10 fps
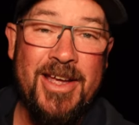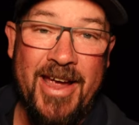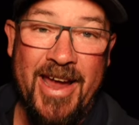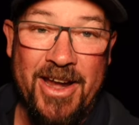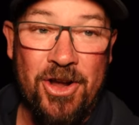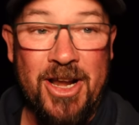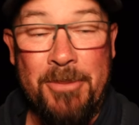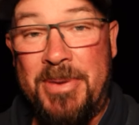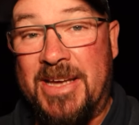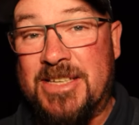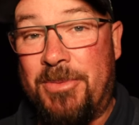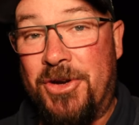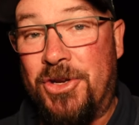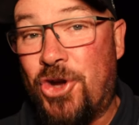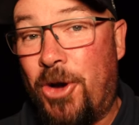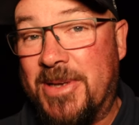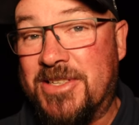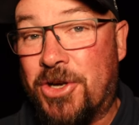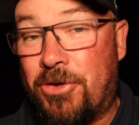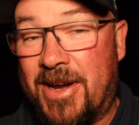and I'm gonna pick someone who comments
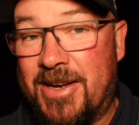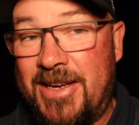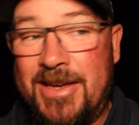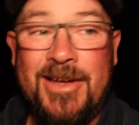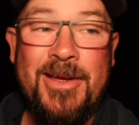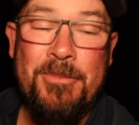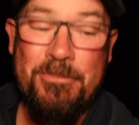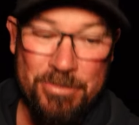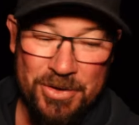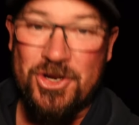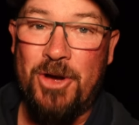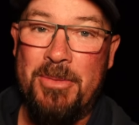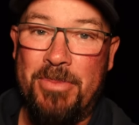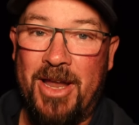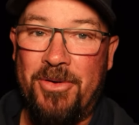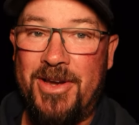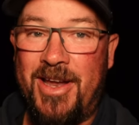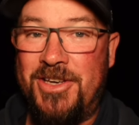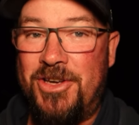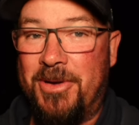it correctly, put a comment below it,
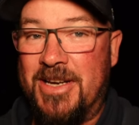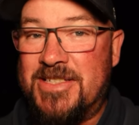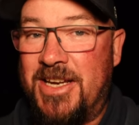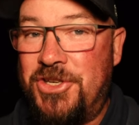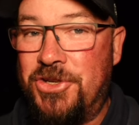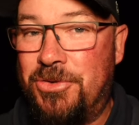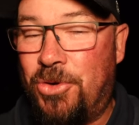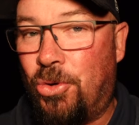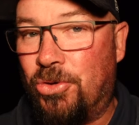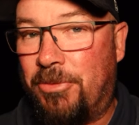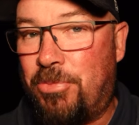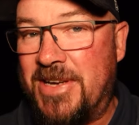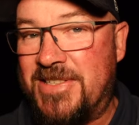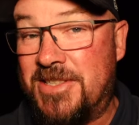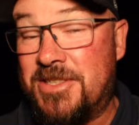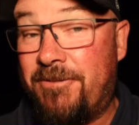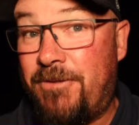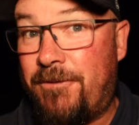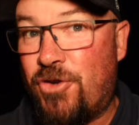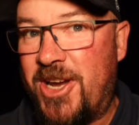and I'm gonna send you all the presets
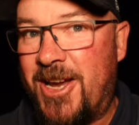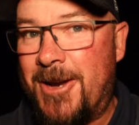for free.